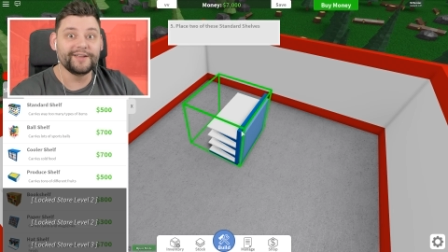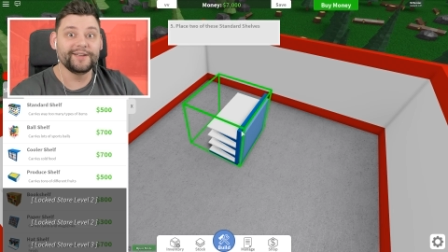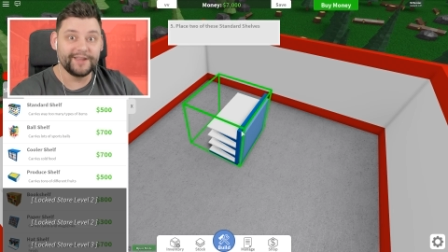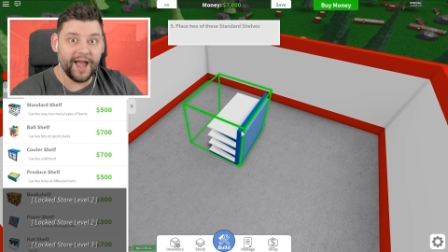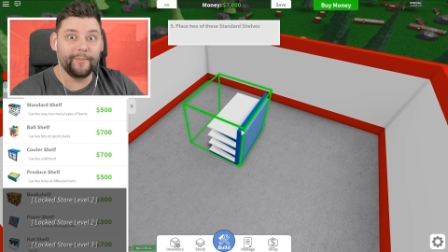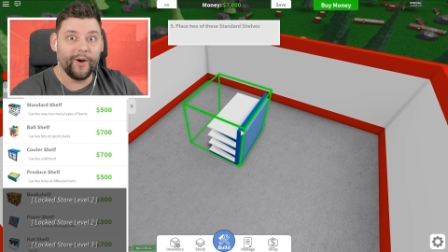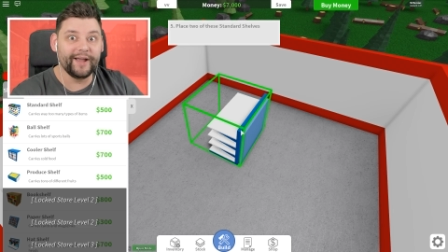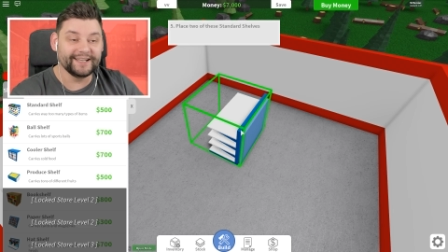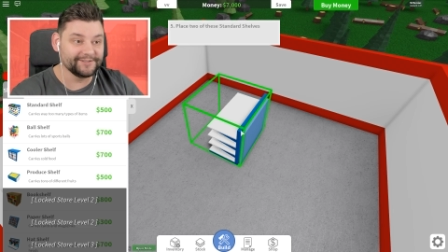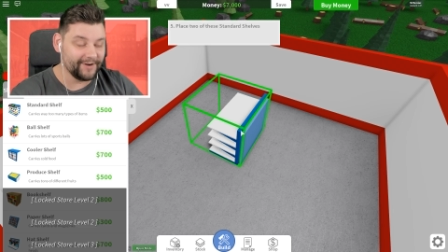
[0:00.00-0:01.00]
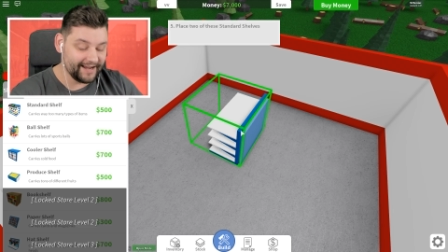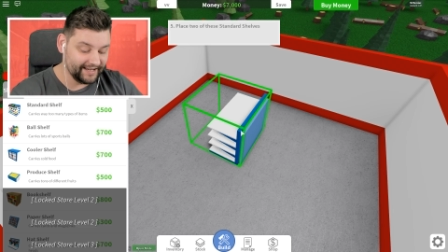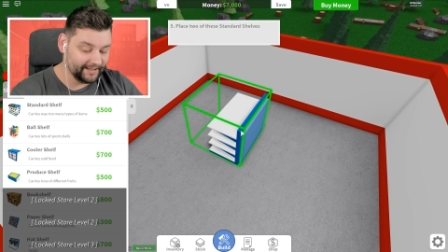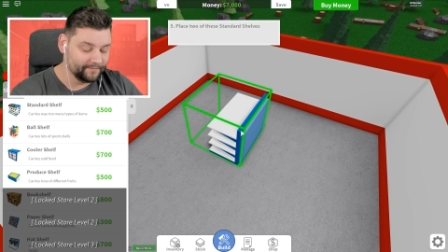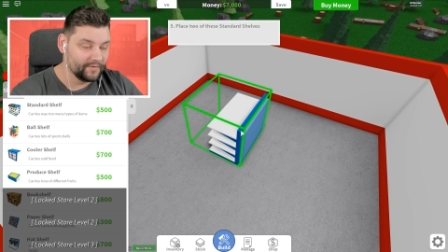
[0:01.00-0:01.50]
Yeah, boy, is
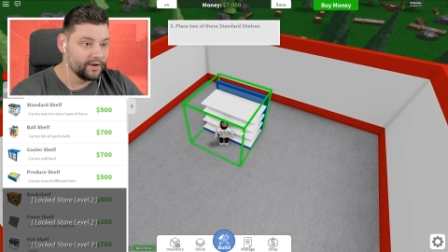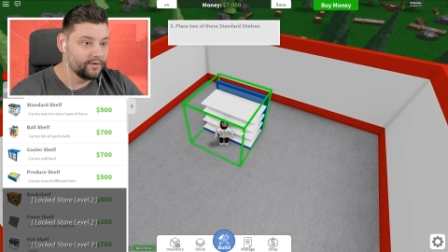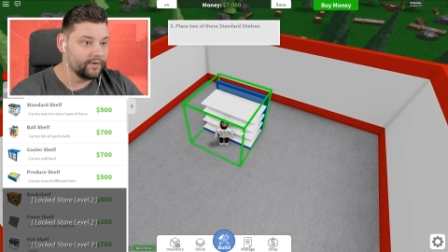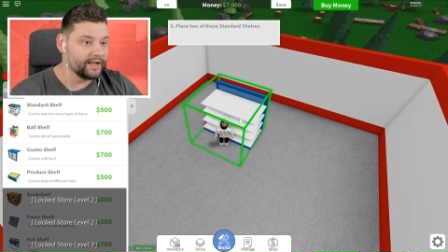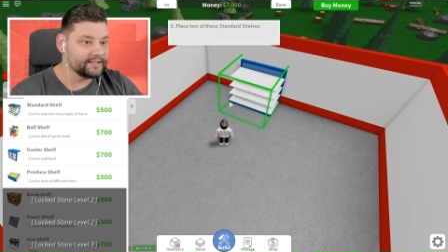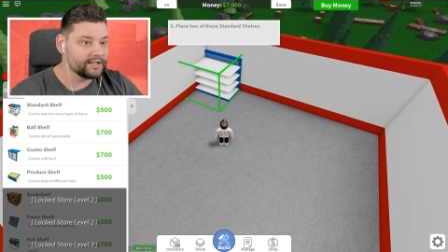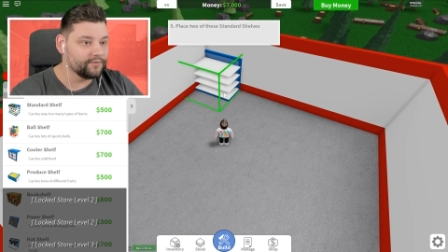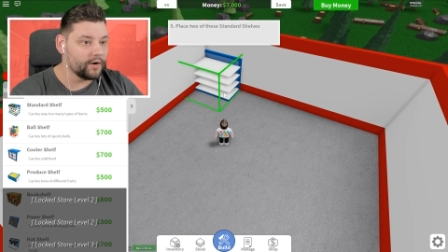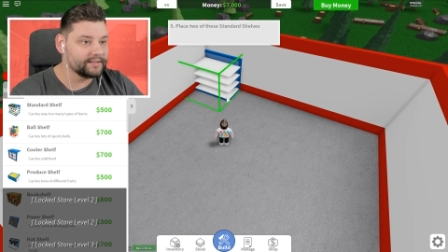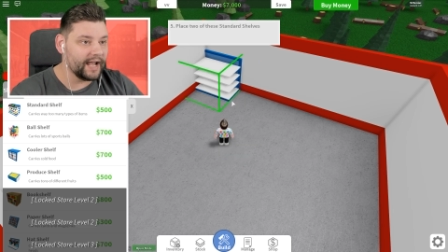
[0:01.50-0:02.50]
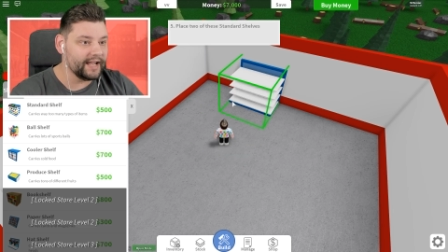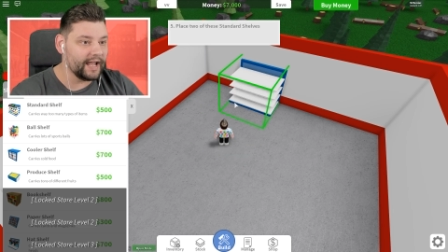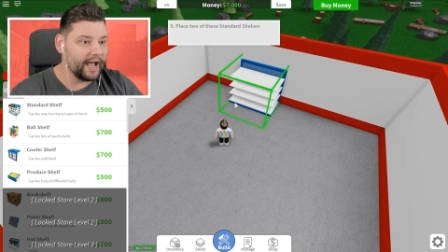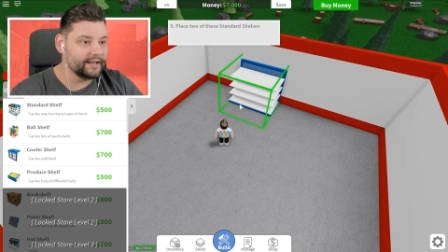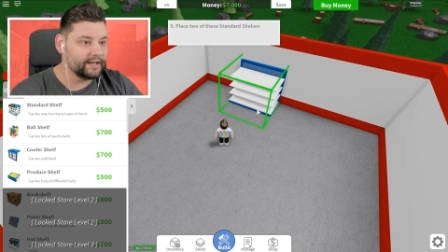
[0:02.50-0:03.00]
ready. Right, so let's rotate.
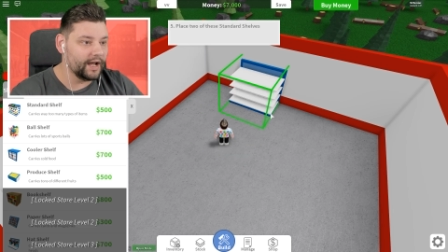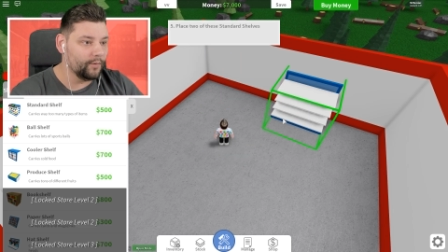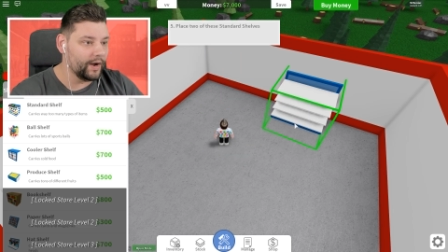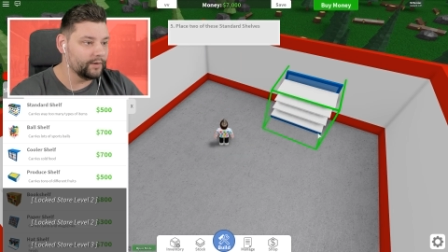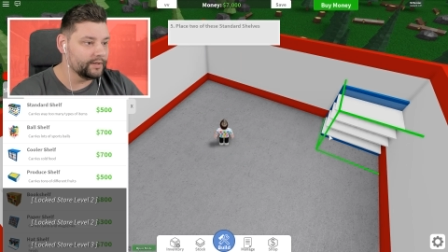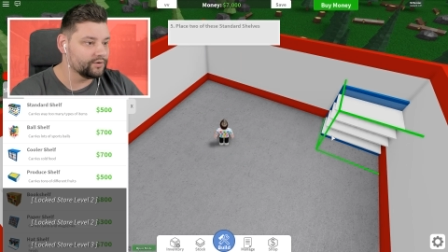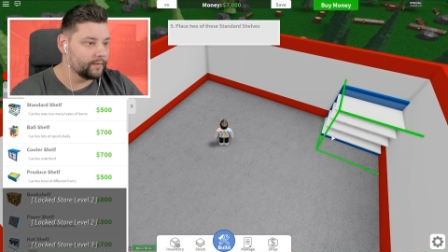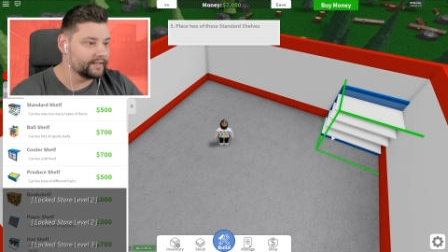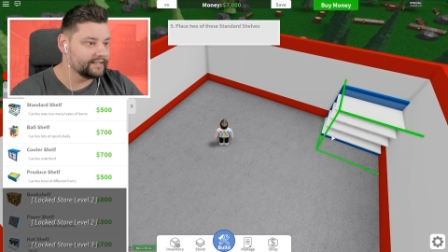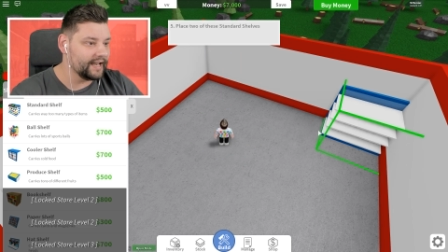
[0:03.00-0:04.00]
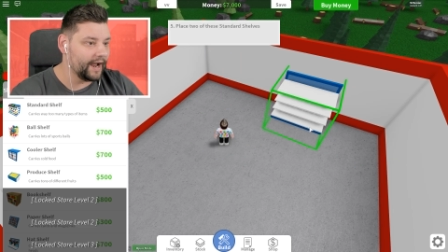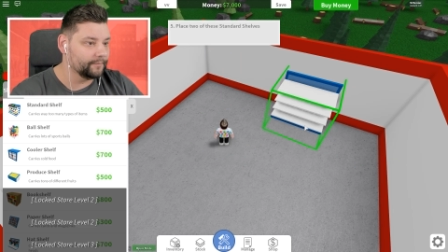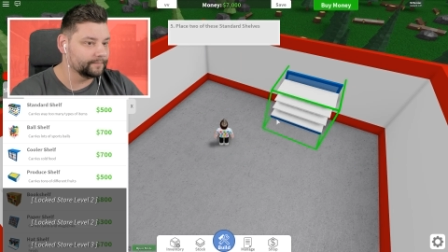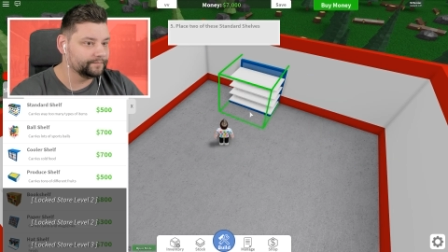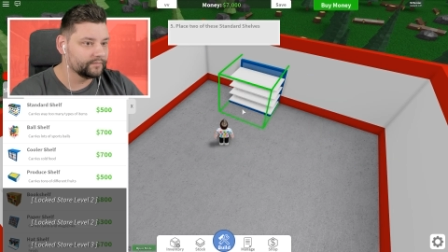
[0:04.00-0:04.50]
And uh, where do we drop this
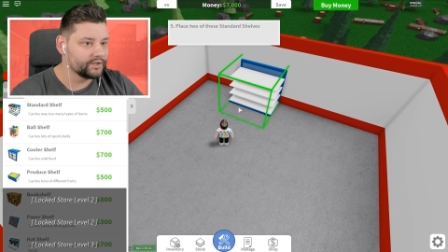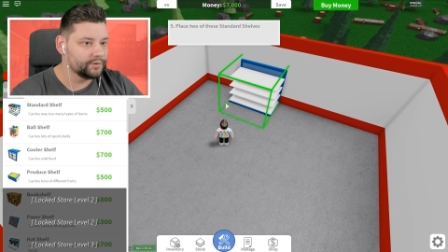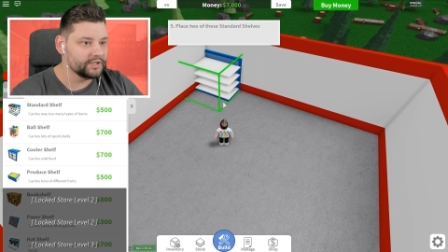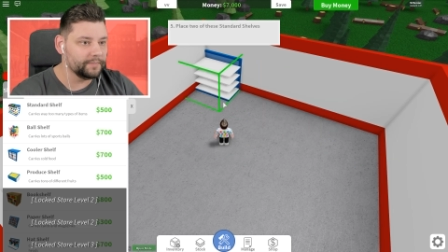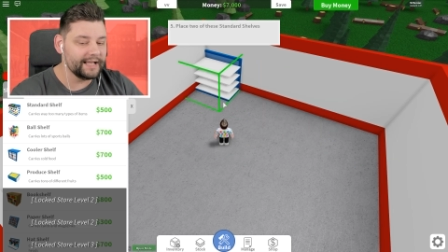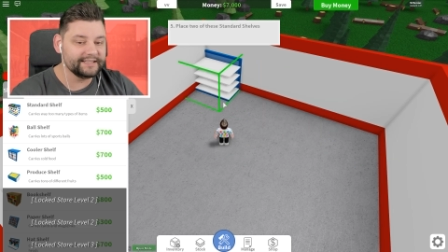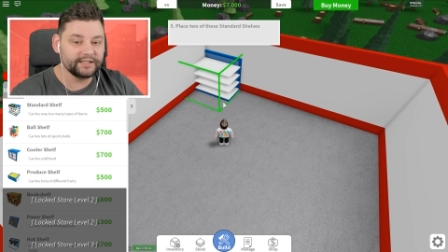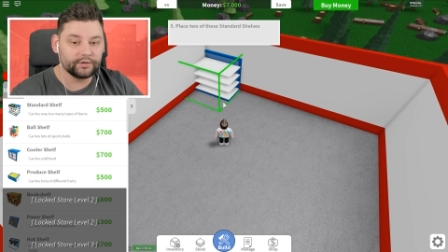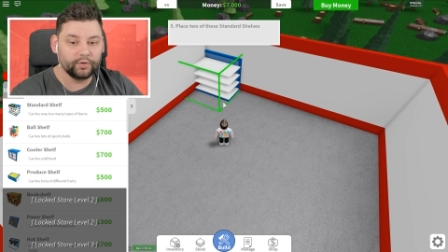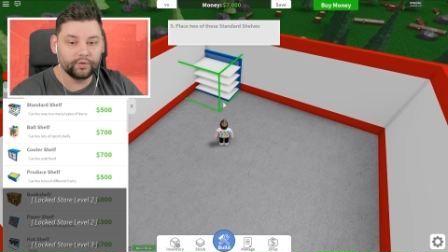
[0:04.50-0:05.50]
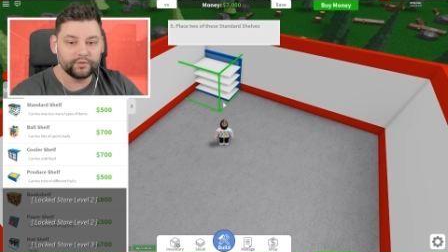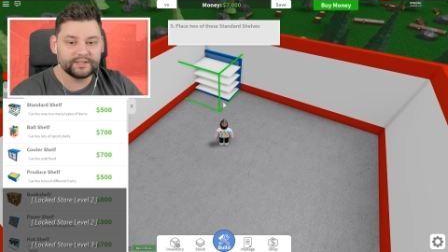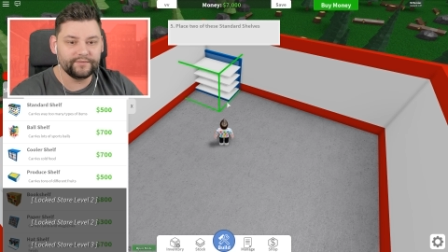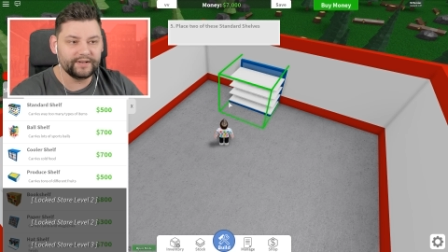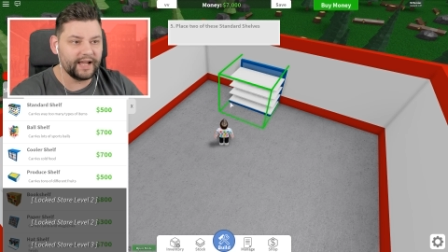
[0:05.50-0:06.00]
down? Should we just place it in the corner or
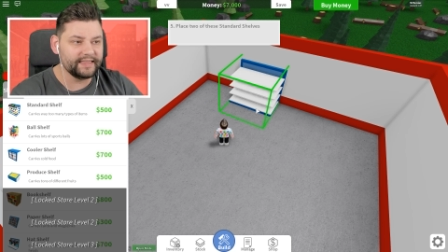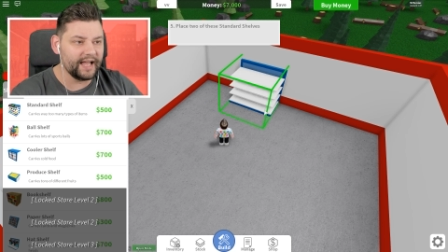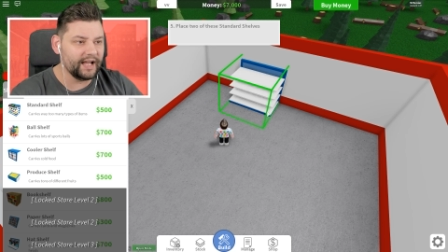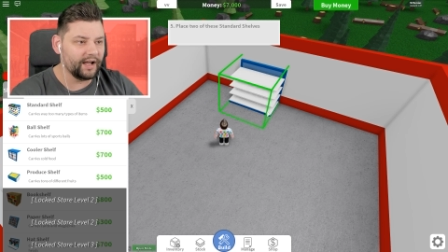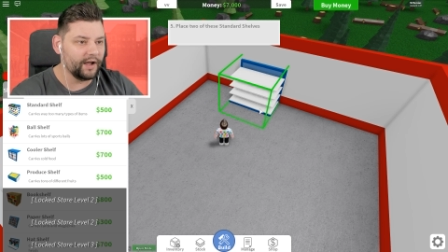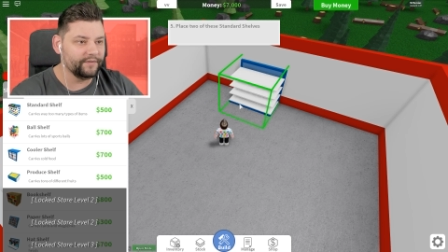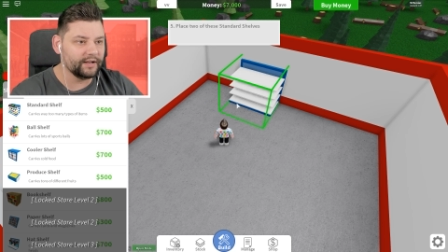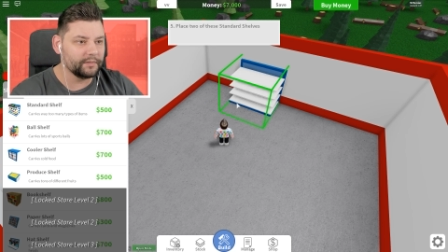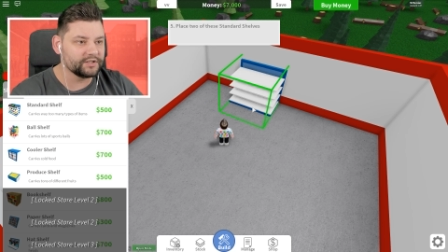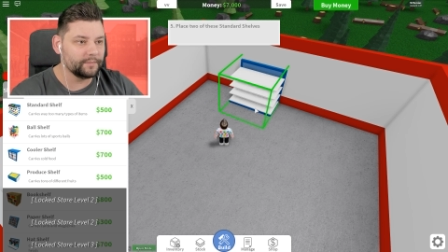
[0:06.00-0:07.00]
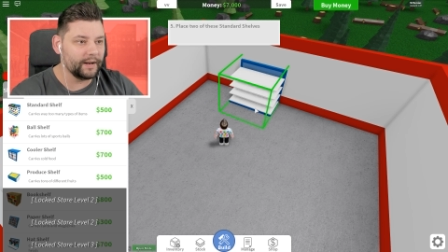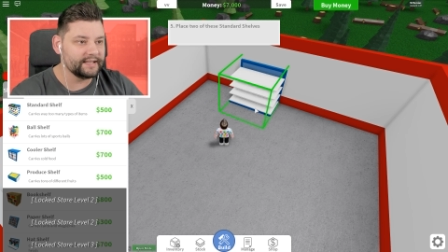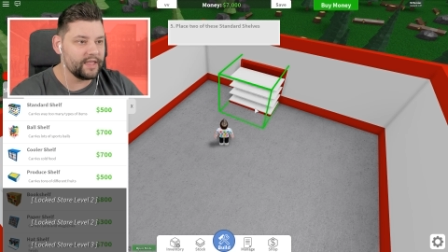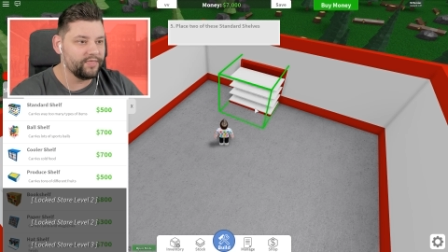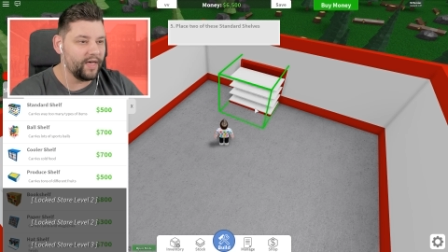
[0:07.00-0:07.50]
something like that? I think I'm just going to
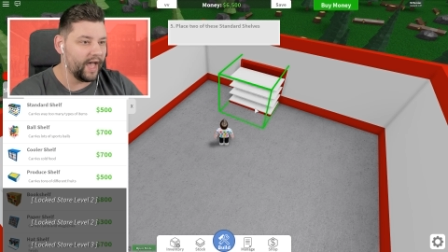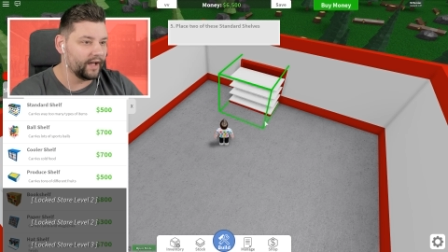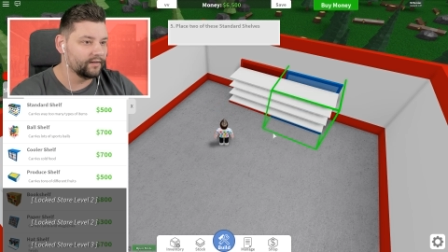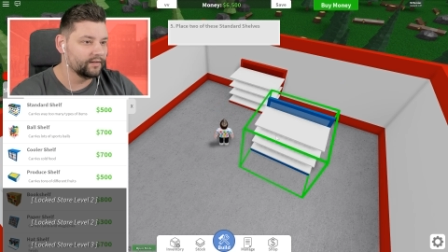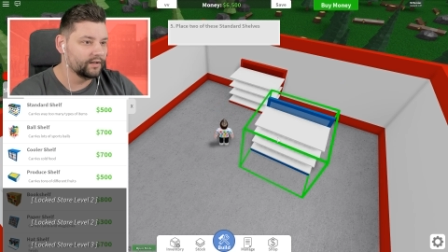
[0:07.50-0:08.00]
place it there.